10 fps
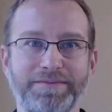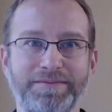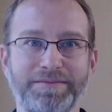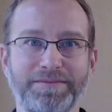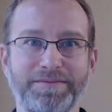
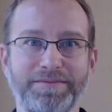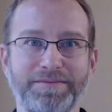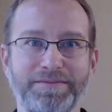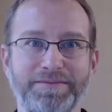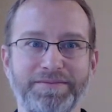
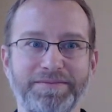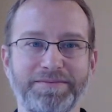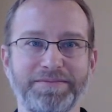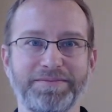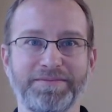
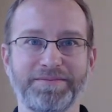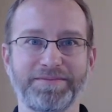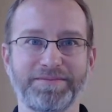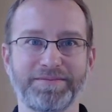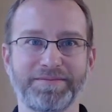
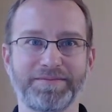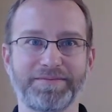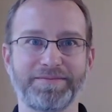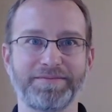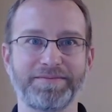
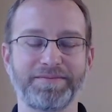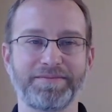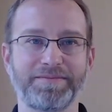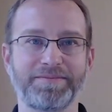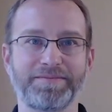
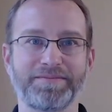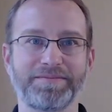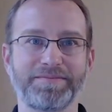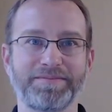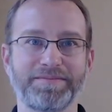
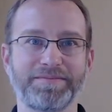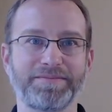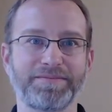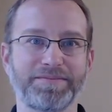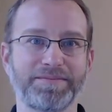
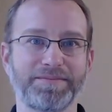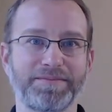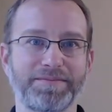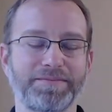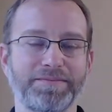
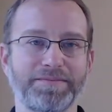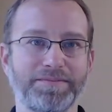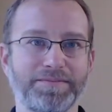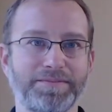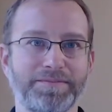
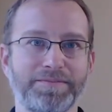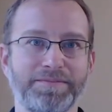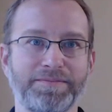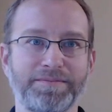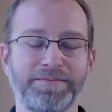
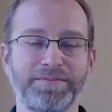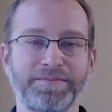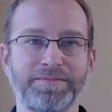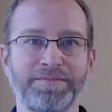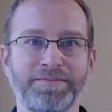
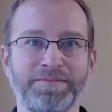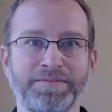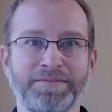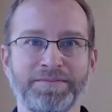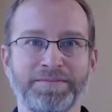
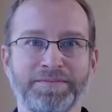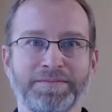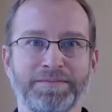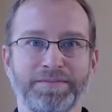This person isn't speaking.